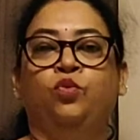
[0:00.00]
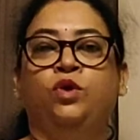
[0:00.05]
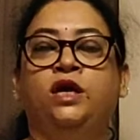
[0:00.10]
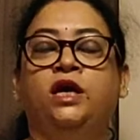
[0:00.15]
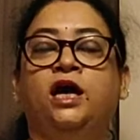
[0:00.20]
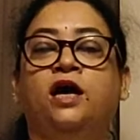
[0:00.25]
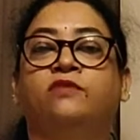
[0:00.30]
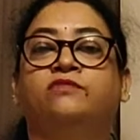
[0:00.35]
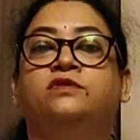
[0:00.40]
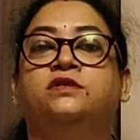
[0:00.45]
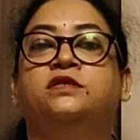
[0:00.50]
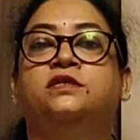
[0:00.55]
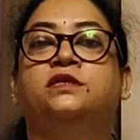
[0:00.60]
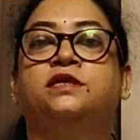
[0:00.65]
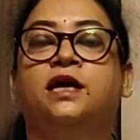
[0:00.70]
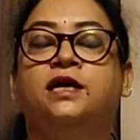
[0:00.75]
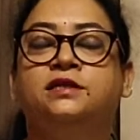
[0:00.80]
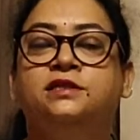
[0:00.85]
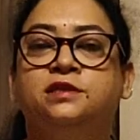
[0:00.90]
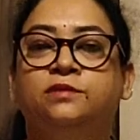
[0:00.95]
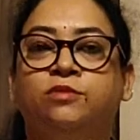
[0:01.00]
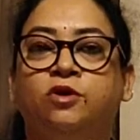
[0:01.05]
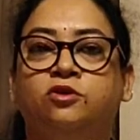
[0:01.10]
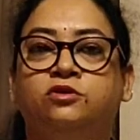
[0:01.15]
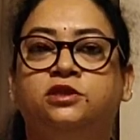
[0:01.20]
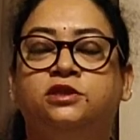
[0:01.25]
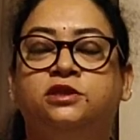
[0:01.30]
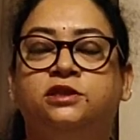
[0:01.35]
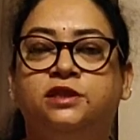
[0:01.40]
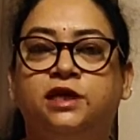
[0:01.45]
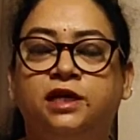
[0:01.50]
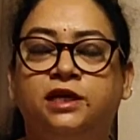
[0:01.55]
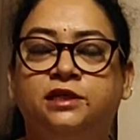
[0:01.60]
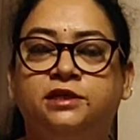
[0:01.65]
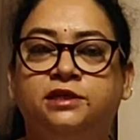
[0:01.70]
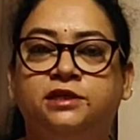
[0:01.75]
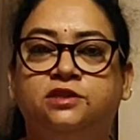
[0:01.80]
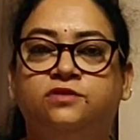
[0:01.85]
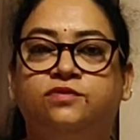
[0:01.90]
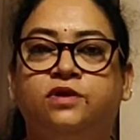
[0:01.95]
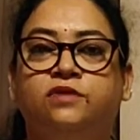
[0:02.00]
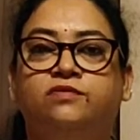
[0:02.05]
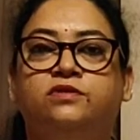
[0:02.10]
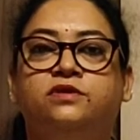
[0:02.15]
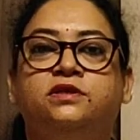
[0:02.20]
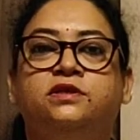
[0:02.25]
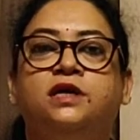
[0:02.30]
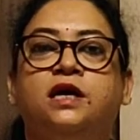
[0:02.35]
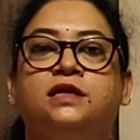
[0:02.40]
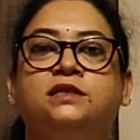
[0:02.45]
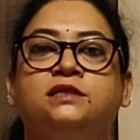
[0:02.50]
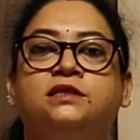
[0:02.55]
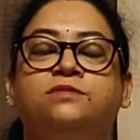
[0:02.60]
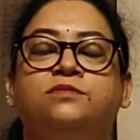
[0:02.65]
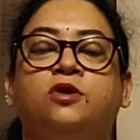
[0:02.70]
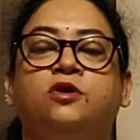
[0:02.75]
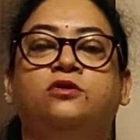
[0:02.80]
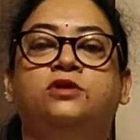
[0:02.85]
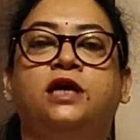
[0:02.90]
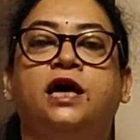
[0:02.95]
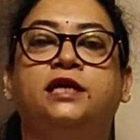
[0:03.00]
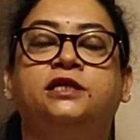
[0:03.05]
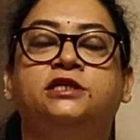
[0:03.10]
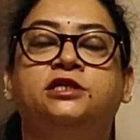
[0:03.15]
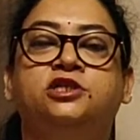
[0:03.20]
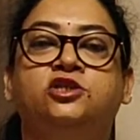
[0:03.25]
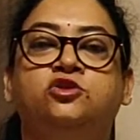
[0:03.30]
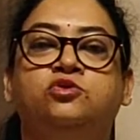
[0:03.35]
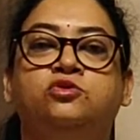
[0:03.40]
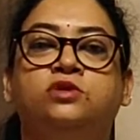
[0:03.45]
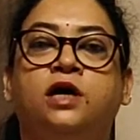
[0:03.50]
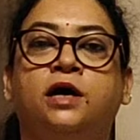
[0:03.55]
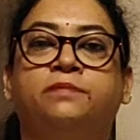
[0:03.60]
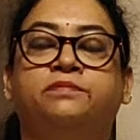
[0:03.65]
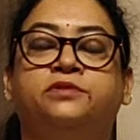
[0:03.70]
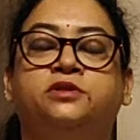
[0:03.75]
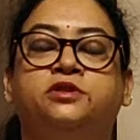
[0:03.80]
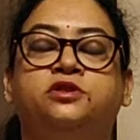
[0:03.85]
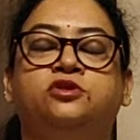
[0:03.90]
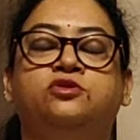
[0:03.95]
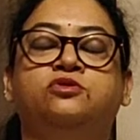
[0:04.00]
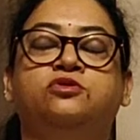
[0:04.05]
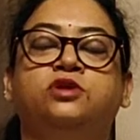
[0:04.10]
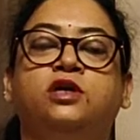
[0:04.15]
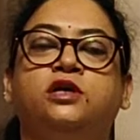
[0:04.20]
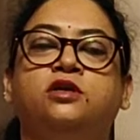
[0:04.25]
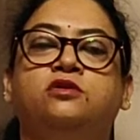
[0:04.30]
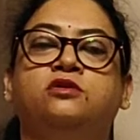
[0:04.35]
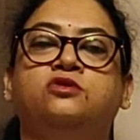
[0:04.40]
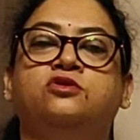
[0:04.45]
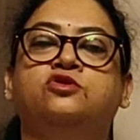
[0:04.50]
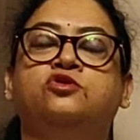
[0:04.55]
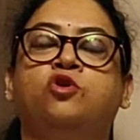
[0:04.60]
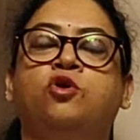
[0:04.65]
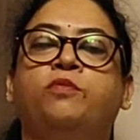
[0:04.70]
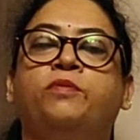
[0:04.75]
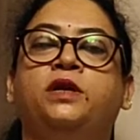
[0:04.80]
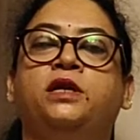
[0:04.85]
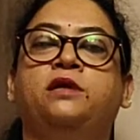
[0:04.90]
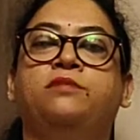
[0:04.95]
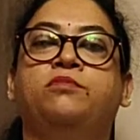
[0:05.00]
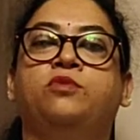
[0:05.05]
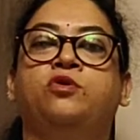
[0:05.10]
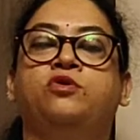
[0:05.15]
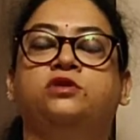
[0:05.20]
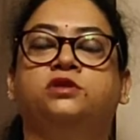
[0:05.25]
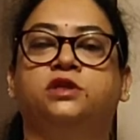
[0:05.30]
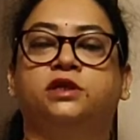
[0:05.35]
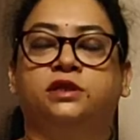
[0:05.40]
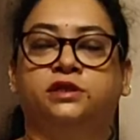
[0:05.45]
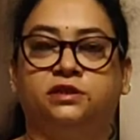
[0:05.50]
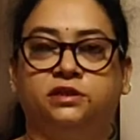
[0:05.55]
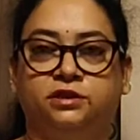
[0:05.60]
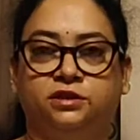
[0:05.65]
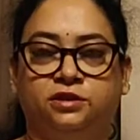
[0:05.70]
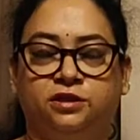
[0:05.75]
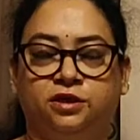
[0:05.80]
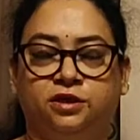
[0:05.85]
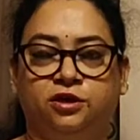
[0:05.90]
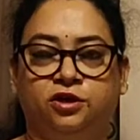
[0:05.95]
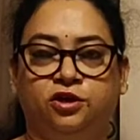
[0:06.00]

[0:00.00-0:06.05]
We have discussed about intelligence, we have discussed about attitude, aptitude and so many more things.